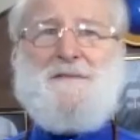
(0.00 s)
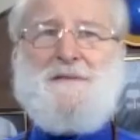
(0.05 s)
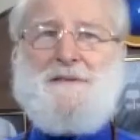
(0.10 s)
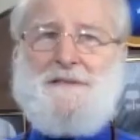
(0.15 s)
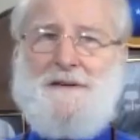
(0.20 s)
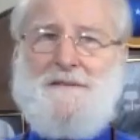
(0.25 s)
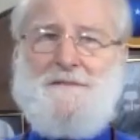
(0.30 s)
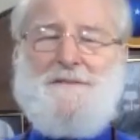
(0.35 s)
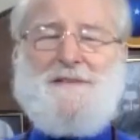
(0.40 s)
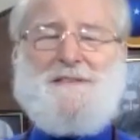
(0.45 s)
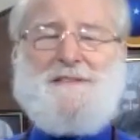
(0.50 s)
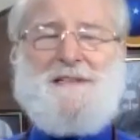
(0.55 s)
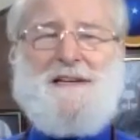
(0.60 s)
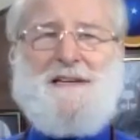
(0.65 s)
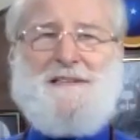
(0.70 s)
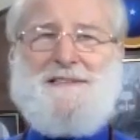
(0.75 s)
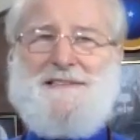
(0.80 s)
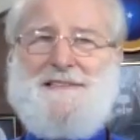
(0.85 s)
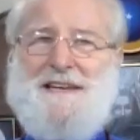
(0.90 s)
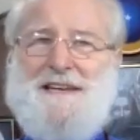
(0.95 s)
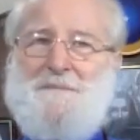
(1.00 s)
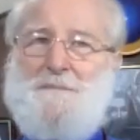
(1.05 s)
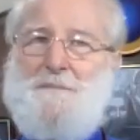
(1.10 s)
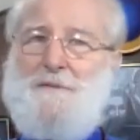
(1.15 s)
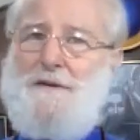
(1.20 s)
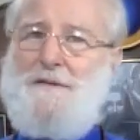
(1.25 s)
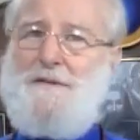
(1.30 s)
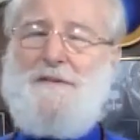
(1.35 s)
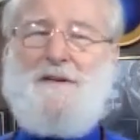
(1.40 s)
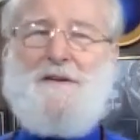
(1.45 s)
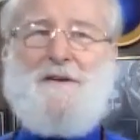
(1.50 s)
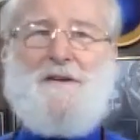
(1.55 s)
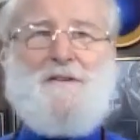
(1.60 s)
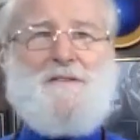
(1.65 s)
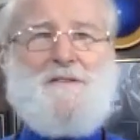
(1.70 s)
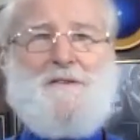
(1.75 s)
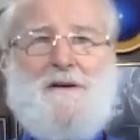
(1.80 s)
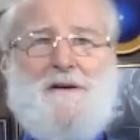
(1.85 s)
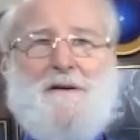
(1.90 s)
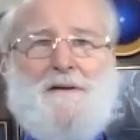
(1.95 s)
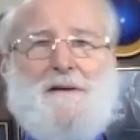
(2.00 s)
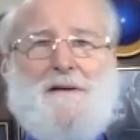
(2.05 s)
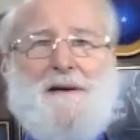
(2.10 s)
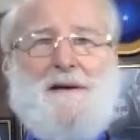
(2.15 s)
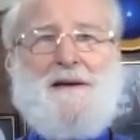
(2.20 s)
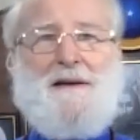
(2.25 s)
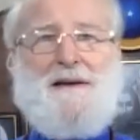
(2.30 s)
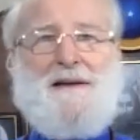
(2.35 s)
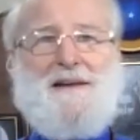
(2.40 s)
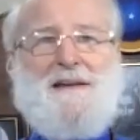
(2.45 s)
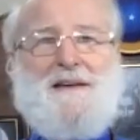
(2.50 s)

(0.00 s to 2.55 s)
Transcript: was emphasizing that point very strongly, and